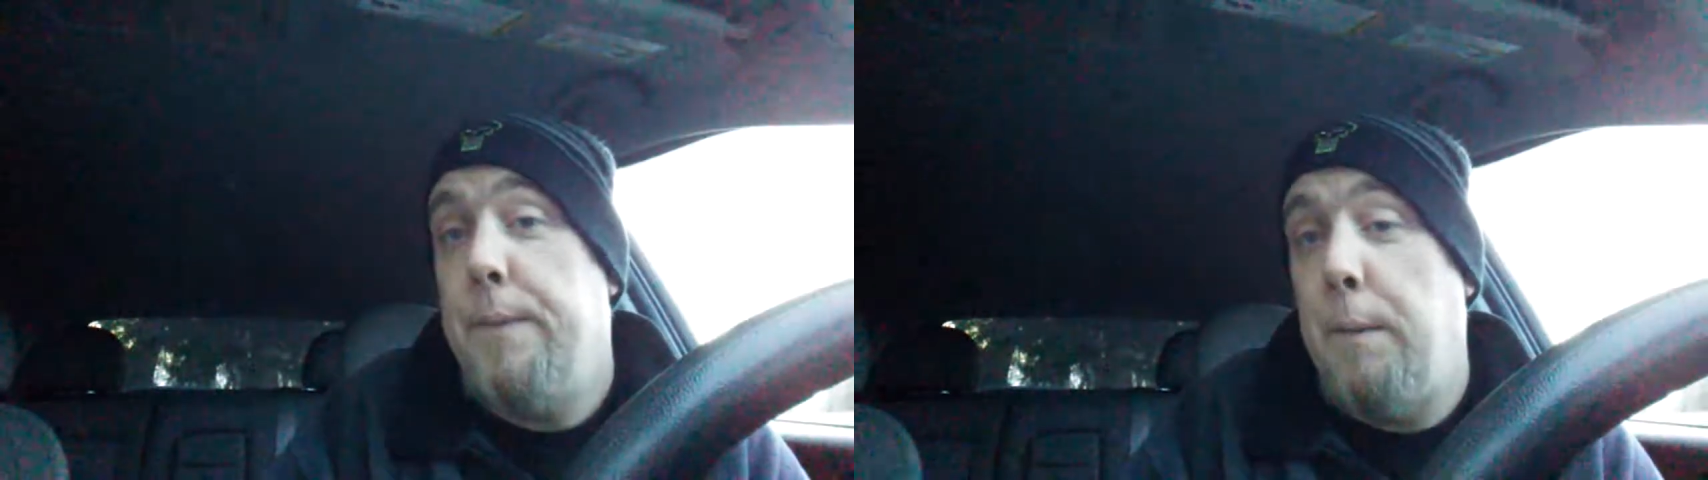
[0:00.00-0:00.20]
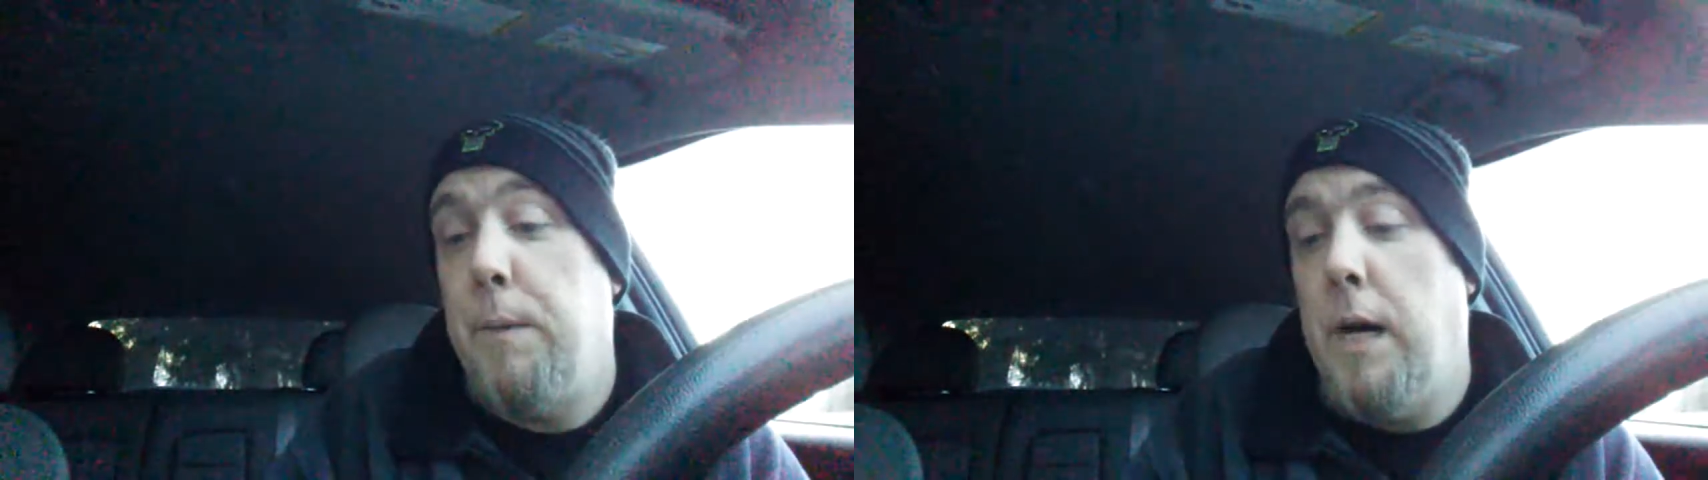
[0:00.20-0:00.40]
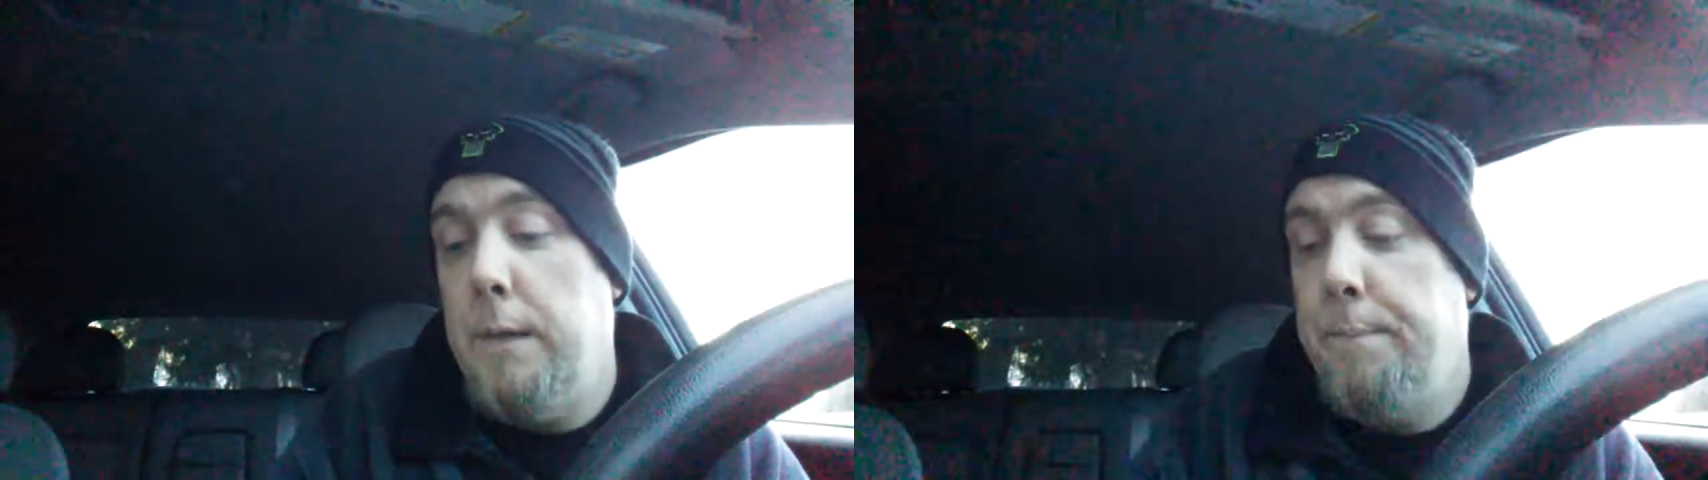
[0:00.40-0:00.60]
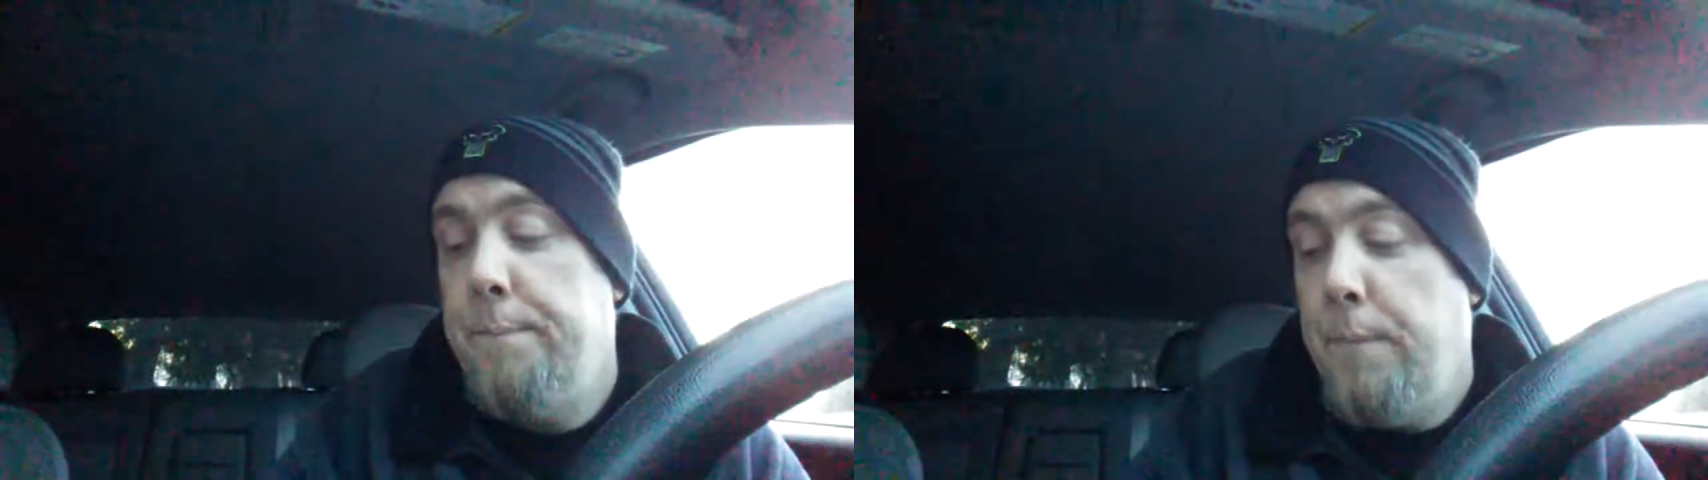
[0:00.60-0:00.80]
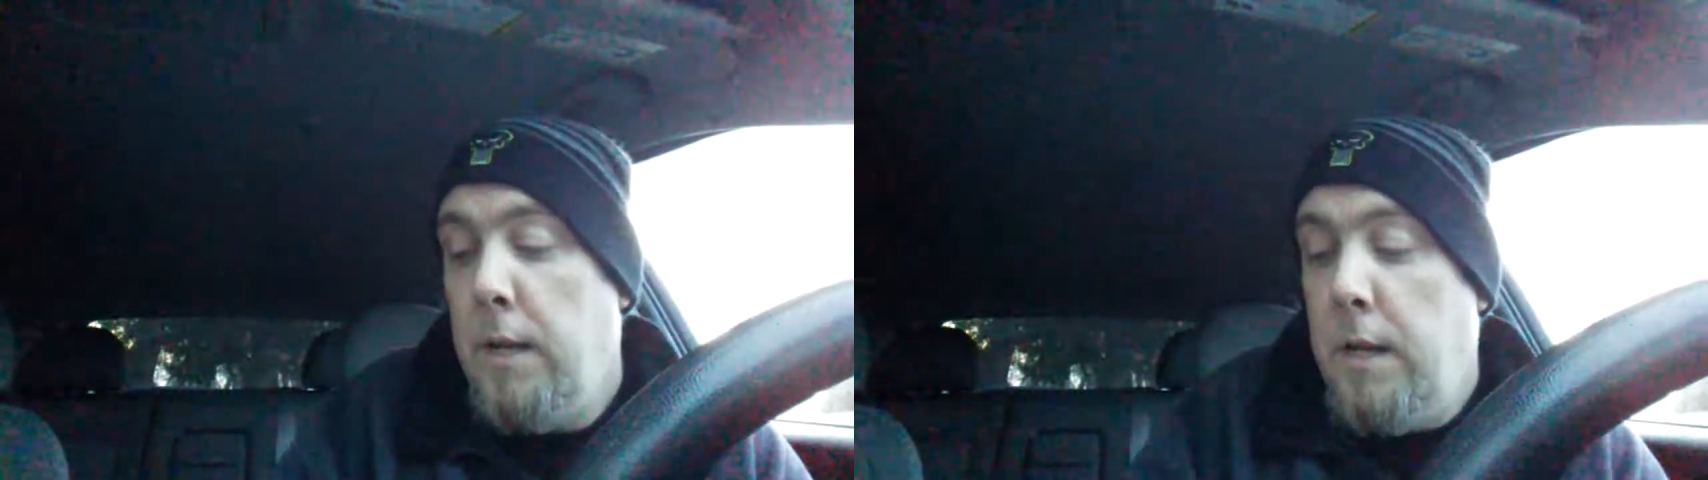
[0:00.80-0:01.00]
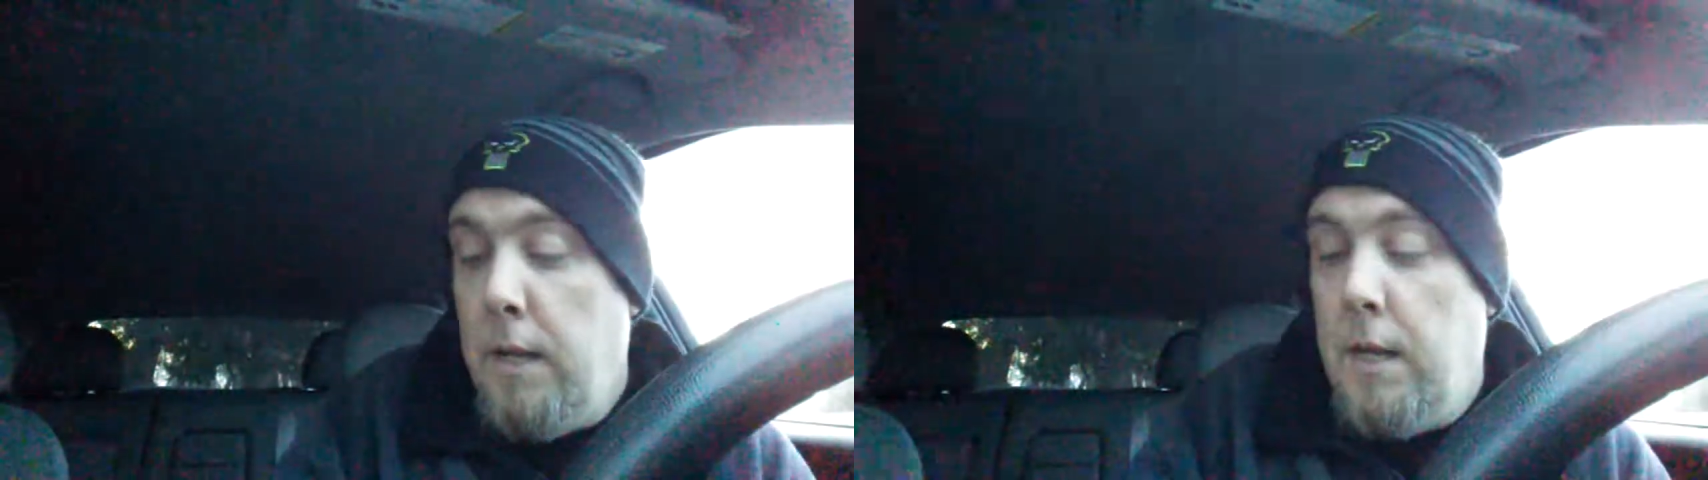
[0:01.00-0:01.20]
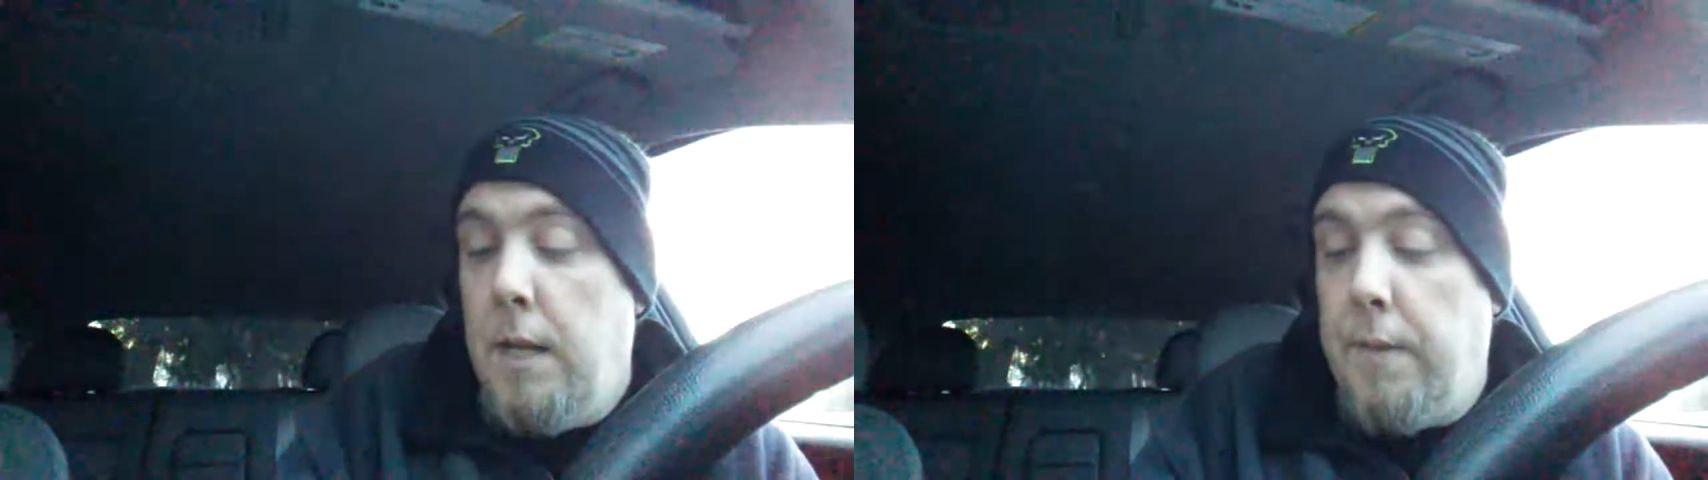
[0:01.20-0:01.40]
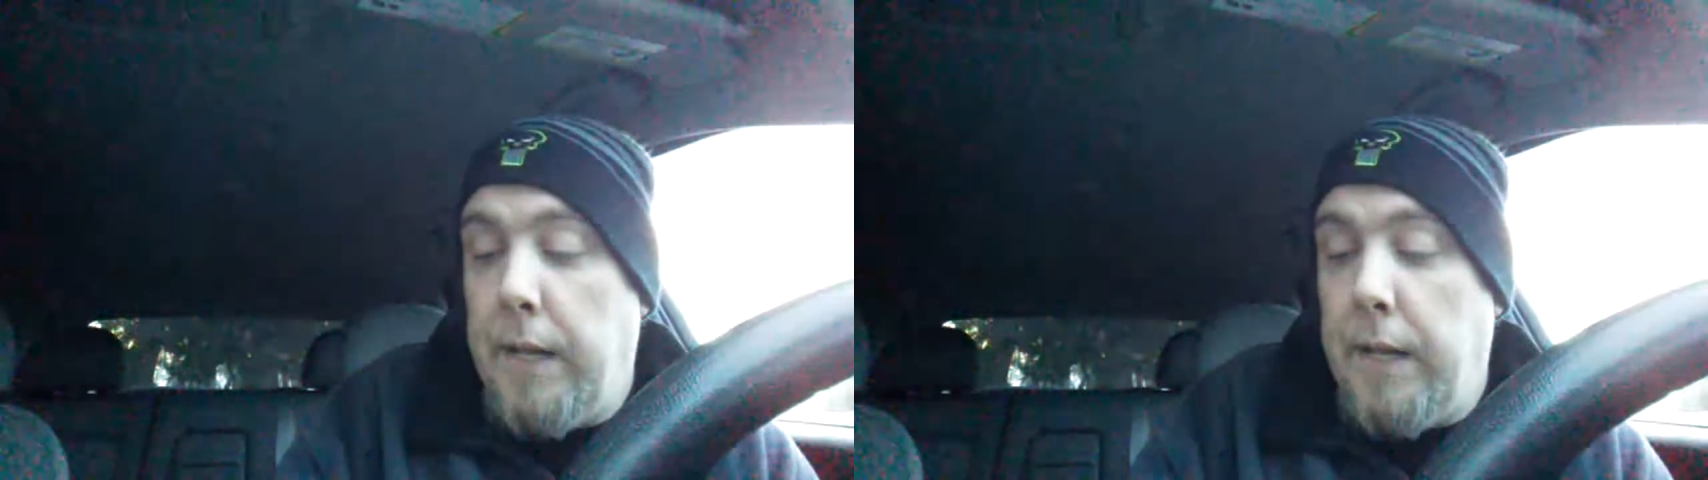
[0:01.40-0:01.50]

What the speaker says: I'm done. I